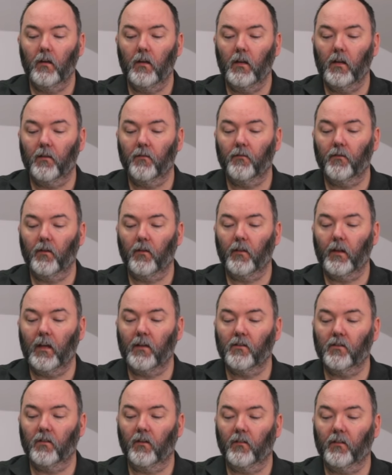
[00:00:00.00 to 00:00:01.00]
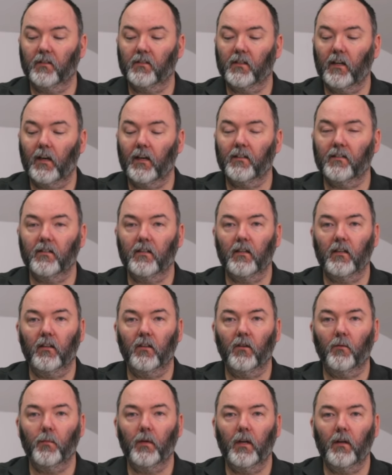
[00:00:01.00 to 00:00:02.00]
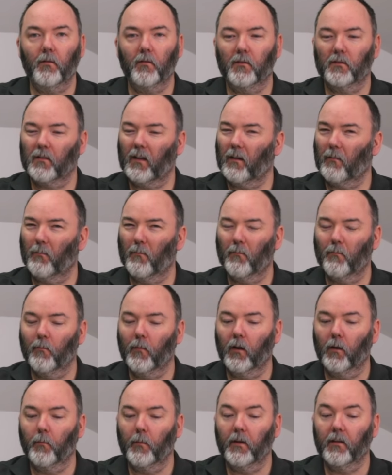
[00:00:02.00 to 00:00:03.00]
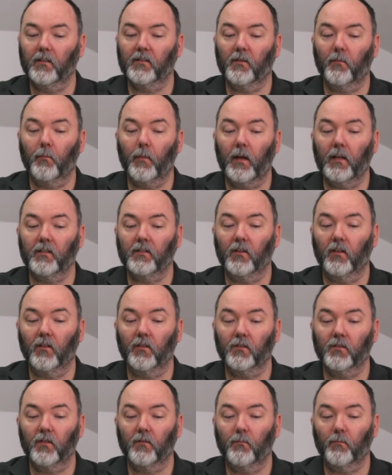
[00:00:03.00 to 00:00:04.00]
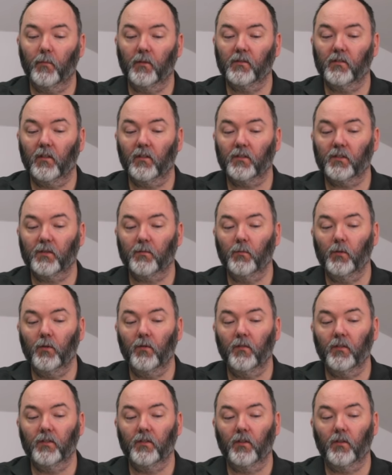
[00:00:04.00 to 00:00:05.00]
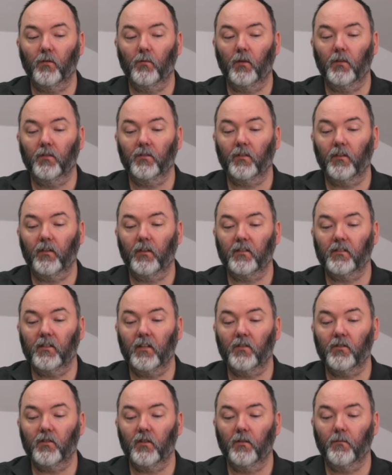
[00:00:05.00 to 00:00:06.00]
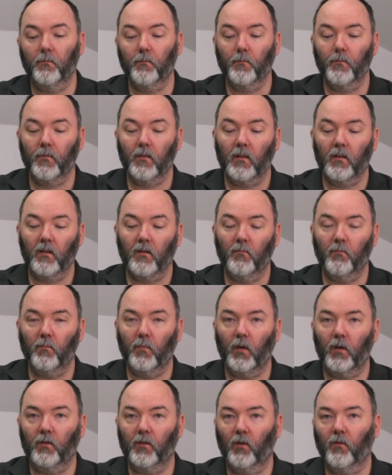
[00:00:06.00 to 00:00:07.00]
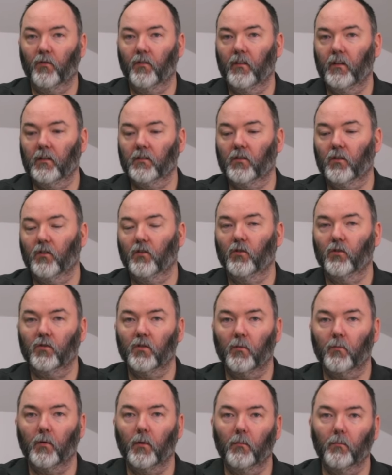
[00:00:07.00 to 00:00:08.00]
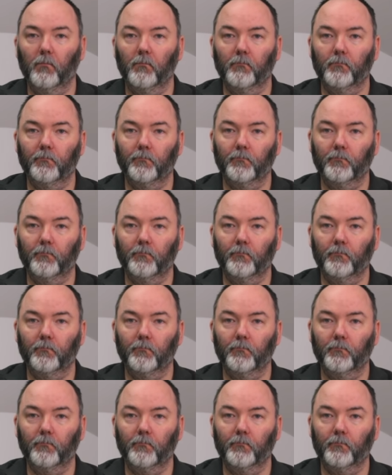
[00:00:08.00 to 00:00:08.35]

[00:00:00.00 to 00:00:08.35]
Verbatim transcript: you can feel the edging on the sides here a little bit. It's like millimeters compared to those, but it's not as smooth as the other ones on the stitching, but I don't think that's going to cause you a problem.